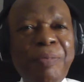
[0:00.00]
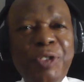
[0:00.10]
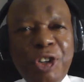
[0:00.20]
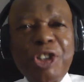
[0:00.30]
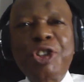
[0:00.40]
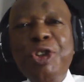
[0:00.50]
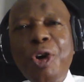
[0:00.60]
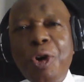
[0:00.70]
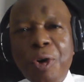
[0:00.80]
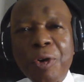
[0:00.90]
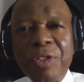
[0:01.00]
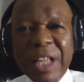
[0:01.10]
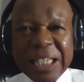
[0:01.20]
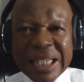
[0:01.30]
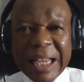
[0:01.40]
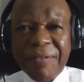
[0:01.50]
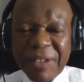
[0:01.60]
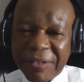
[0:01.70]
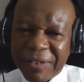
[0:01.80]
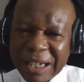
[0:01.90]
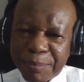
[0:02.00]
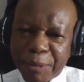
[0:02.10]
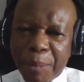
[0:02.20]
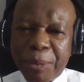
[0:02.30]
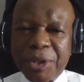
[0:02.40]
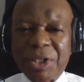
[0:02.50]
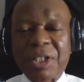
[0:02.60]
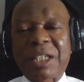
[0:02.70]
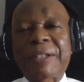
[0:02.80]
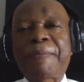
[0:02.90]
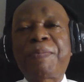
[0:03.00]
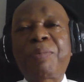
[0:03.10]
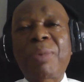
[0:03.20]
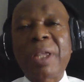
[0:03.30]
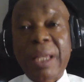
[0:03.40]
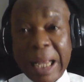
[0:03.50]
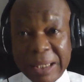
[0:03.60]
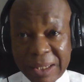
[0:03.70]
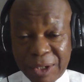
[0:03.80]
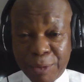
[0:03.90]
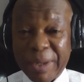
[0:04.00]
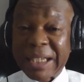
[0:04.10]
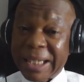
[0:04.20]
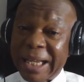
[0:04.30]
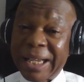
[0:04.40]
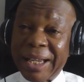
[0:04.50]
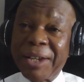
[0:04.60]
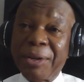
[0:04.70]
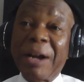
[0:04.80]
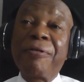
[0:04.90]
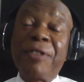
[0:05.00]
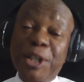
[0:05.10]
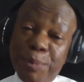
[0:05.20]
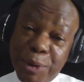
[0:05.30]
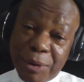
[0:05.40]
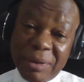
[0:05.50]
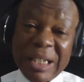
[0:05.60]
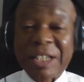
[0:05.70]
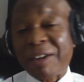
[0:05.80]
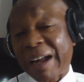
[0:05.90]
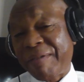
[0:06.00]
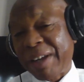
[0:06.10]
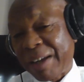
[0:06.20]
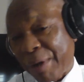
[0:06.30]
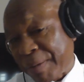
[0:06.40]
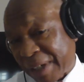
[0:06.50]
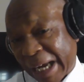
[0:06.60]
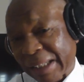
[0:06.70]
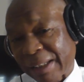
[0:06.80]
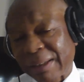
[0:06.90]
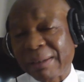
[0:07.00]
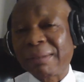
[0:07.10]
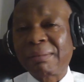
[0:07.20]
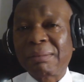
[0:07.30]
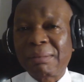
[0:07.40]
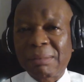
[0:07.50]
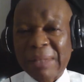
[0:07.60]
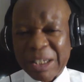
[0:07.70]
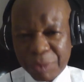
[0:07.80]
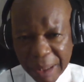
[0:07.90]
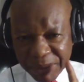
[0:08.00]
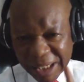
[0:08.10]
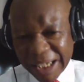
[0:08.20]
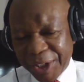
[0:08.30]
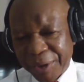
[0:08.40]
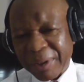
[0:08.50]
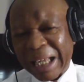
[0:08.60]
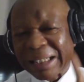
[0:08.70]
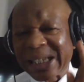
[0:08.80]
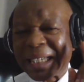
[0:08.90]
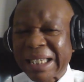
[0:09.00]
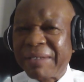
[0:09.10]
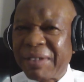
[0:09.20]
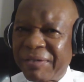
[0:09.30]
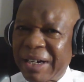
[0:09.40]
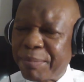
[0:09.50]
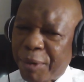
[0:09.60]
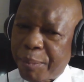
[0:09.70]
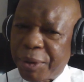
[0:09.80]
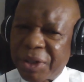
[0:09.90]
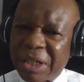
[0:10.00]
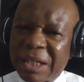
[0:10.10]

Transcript: Just know they serve different purposes. Yes, you may say you're on Facebook instead of having a website. That's why I'm telling you that they serve different purposes.